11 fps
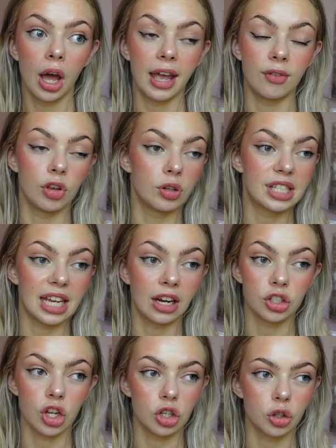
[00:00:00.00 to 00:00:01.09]
if you'd seen on
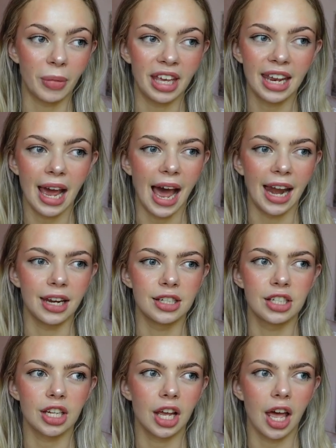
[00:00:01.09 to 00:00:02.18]
social media, and